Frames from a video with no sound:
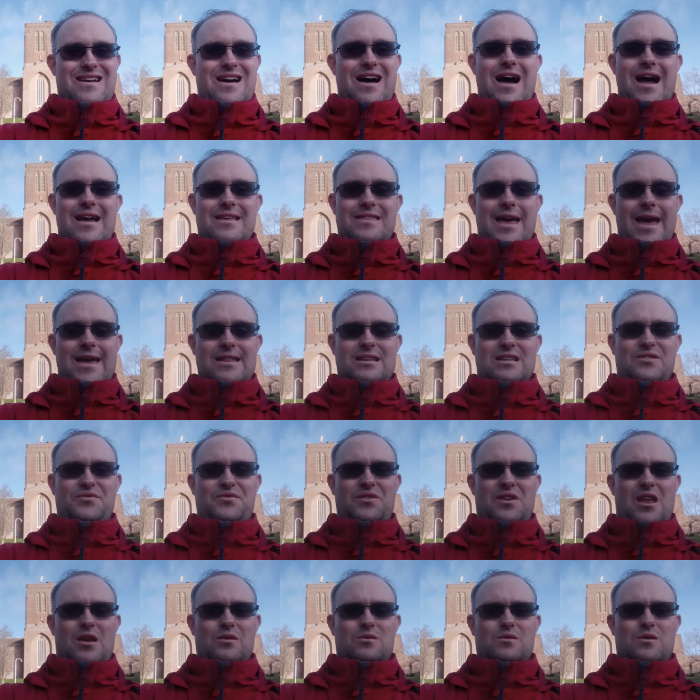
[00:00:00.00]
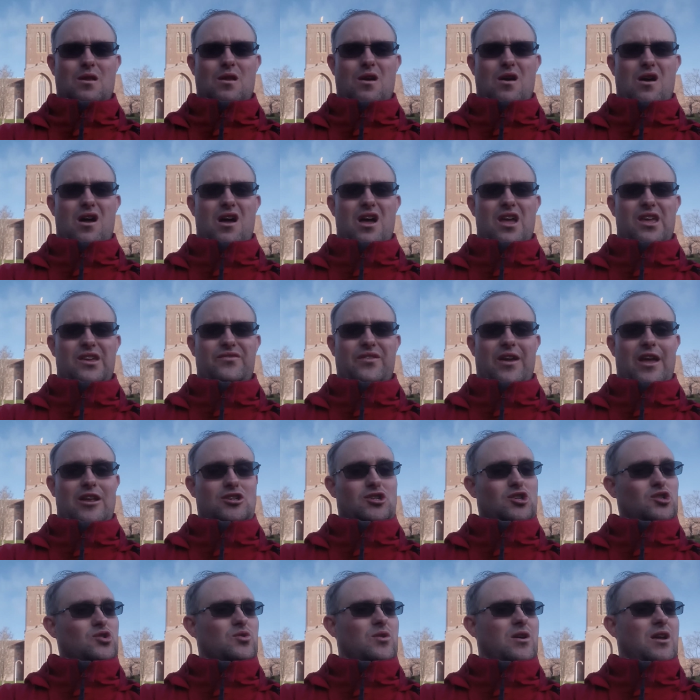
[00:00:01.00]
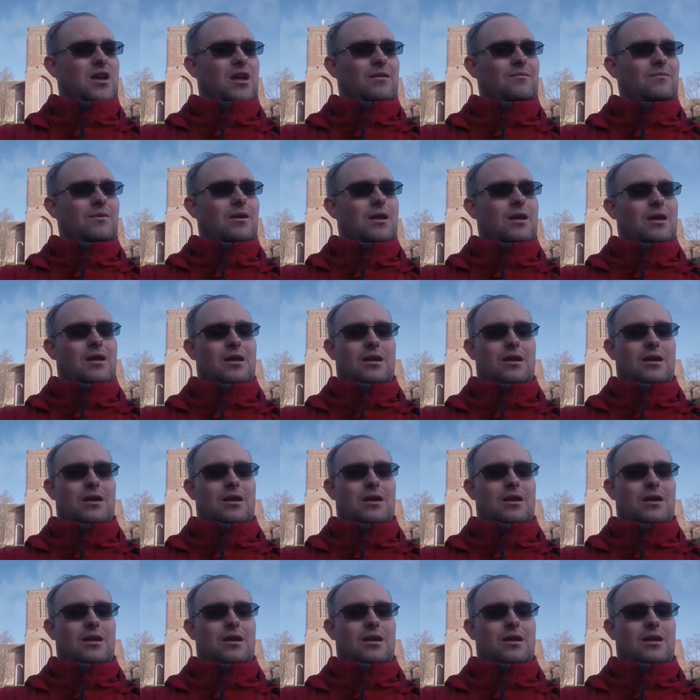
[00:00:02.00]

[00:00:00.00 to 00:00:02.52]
Hi there, this video is live, extreme,